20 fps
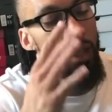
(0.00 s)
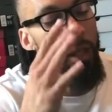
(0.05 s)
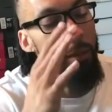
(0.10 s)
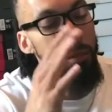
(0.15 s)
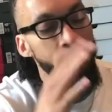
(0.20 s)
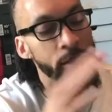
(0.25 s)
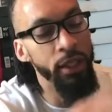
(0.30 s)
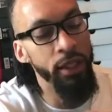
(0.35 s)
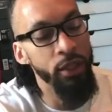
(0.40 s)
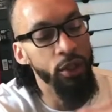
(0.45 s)

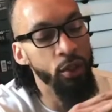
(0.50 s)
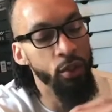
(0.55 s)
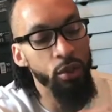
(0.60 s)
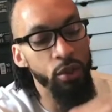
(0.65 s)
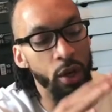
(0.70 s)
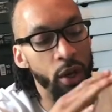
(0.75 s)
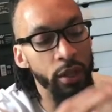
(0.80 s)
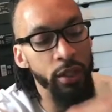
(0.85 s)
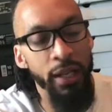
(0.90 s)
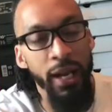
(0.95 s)
these shoes
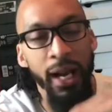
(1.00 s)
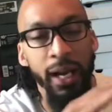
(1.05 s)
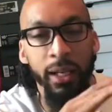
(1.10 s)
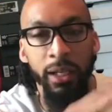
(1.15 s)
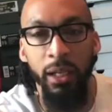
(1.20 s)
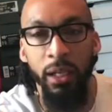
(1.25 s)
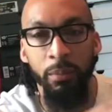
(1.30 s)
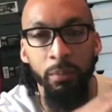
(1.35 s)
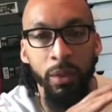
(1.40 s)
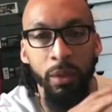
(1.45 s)
are not
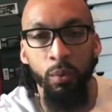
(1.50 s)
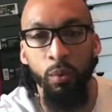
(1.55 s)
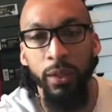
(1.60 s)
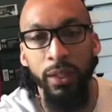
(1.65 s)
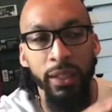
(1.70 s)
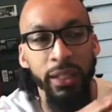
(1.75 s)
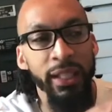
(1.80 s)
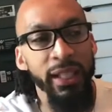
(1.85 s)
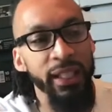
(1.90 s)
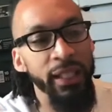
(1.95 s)
coming with
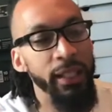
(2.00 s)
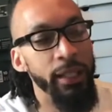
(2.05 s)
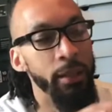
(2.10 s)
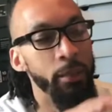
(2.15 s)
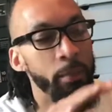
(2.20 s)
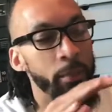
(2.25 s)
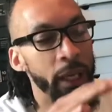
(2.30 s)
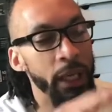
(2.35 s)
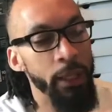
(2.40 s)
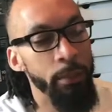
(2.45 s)
any
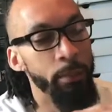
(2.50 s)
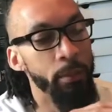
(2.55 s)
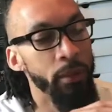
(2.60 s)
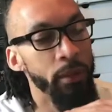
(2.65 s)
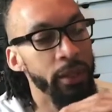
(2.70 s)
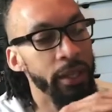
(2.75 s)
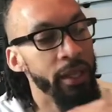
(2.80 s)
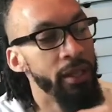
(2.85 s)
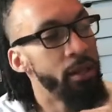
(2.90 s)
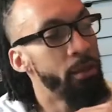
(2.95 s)
paper
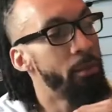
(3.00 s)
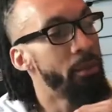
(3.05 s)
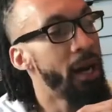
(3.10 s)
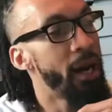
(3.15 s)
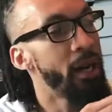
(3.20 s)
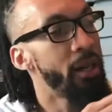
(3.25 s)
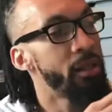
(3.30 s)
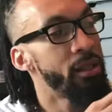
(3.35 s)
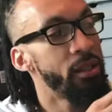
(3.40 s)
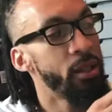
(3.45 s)
in the
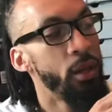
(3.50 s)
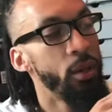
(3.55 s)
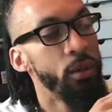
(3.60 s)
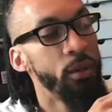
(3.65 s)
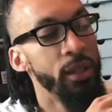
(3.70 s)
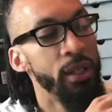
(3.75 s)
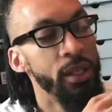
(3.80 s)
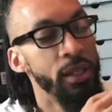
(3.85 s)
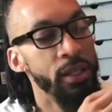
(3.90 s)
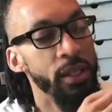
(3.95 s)
box. So
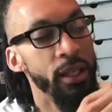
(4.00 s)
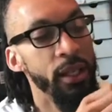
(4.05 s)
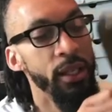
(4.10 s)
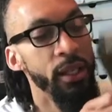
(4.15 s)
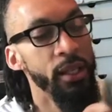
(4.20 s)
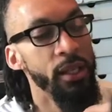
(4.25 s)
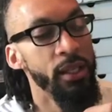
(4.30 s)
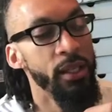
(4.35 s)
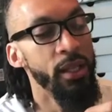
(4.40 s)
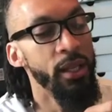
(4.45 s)
this
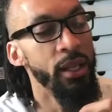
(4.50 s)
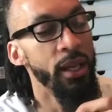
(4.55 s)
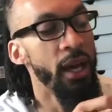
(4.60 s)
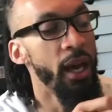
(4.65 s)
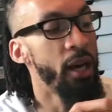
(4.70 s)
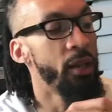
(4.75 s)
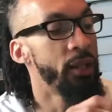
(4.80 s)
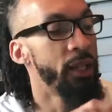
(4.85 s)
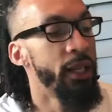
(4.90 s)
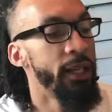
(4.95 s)
is
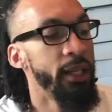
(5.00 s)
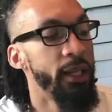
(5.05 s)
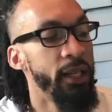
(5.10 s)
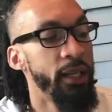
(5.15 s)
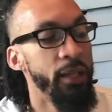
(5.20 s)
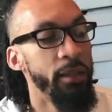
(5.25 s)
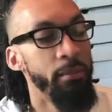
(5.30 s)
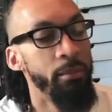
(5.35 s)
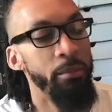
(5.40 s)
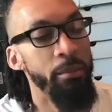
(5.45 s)
how they
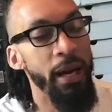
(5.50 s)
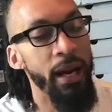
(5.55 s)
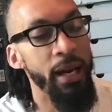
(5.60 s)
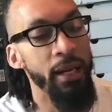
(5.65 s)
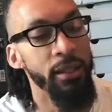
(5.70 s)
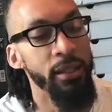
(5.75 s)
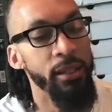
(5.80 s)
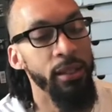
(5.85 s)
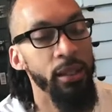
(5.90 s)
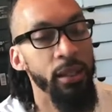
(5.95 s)
come.
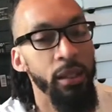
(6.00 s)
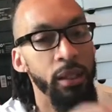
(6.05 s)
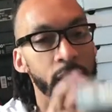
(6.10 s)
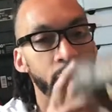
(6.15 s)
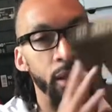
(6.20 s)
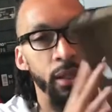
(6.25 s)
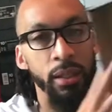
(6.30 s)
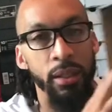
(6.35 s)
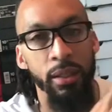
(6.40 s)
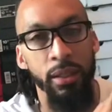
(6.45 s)
Box,
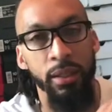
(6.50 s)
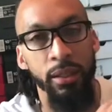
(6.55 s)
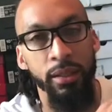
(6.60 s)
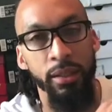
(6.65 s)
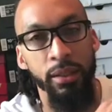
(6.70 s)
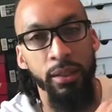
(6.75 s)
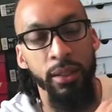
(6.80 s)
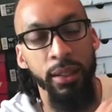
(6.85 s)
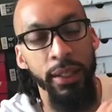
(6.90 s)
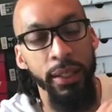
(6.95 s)

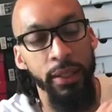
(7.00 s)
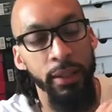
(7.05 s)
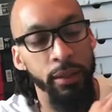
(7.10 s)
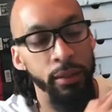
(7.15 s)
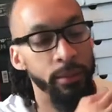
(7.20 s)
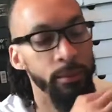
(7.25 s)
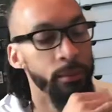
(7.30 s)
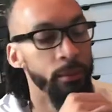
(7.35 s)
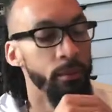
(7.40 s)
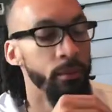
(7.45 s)
sneaker,
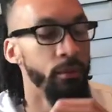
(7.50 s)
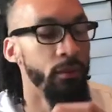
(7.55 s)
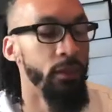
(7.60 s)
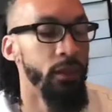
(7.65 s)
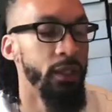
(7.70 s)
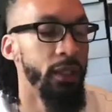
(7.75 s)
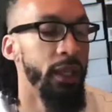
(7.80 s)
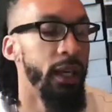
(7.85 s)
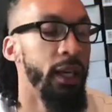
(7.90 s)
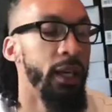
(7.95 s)

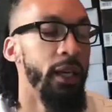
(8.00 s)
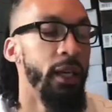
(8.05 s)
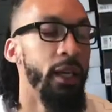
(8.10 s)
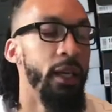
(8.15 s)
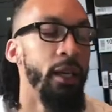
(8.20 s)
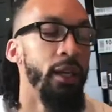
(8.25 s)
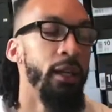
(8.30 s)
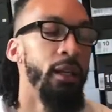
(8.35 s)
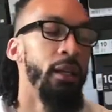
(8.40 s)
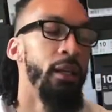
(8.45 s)
okay?
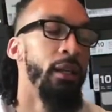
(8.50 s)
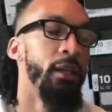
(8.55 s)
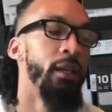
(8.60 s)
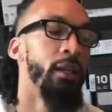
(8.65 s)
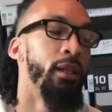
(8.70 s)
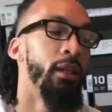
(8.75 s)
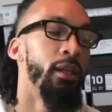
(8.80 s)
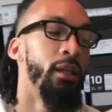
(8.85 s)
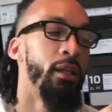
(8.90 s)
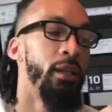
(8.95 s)

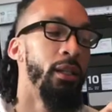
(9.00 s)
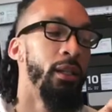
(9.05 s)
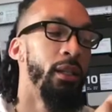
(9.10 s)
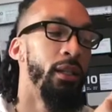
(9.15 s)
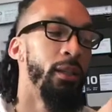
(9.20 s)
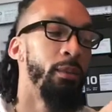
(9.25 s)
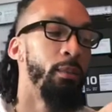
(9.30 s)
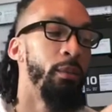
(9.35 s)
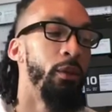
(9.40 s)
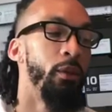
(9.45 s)

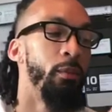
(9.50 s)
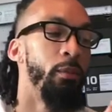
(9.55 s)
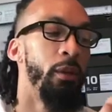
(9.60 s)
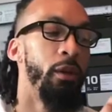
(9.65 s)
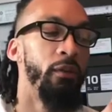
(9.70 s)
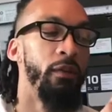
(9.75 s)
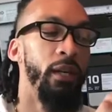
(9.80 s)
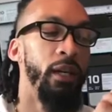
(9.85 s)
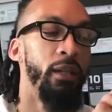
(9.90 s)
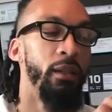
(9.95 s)
Let's pull
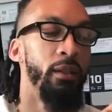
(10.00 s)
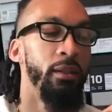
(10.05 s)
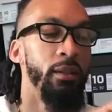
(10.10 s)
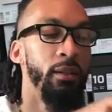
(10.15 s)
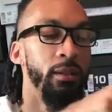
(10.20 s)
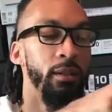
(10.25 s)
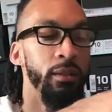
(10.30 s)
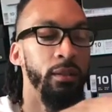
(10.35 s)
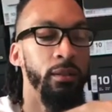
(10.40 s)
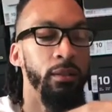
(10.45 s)
both out.
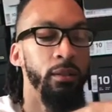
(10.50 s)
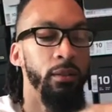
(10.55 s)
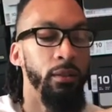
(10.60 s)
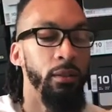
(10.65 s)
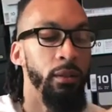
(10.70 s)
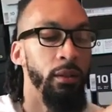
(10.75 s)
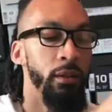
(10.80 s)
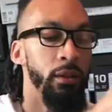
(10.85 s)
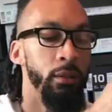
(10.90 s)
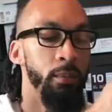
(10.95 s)

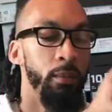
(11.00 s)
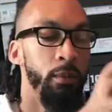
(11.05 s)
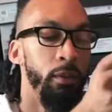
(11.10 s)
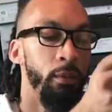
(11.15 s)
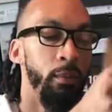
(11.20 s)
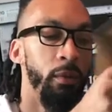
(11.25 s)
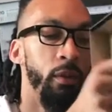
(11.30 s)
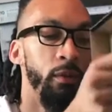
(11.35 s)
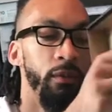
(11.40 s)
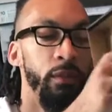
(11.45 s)
Let's pull
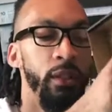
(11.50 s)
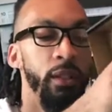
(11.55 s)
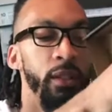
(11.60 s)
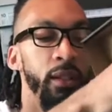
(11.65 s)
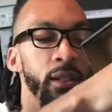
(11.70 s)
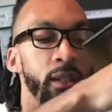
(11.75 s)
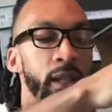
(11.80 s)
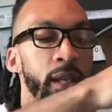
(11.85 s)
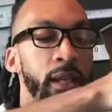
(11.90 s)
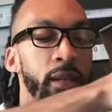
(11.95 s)
both of
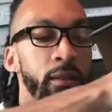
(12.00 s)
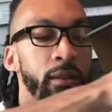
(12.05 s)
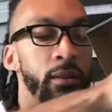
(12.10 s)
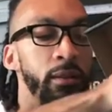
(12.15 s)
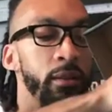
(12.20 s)
these out.